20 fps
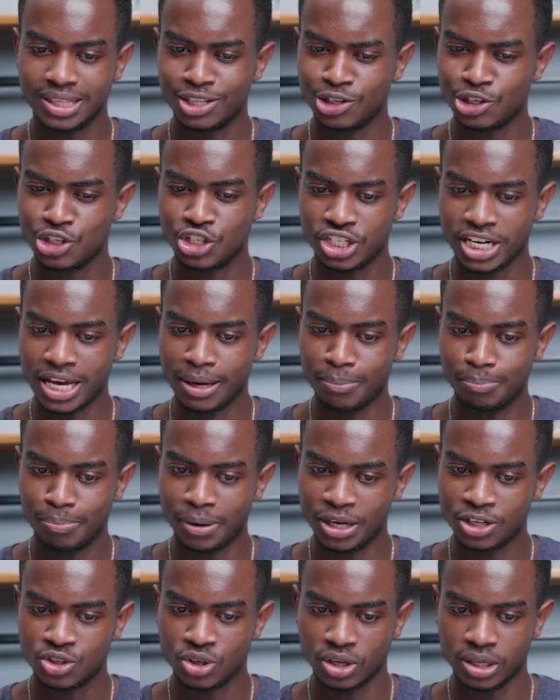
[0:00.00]
the shape
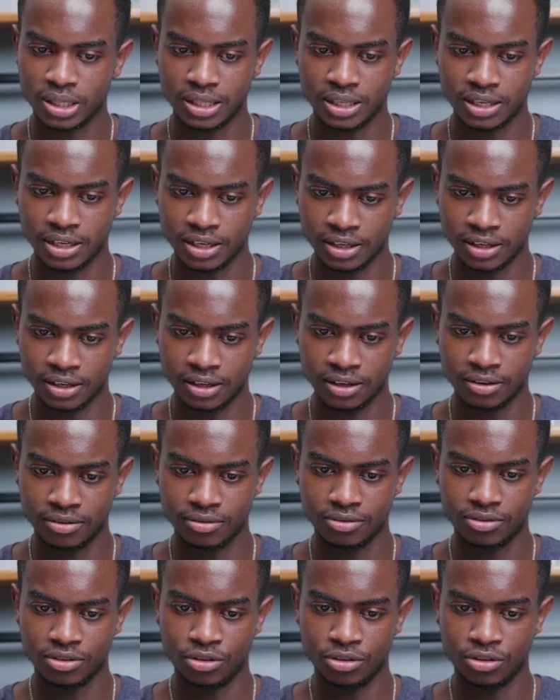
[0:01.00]
based on the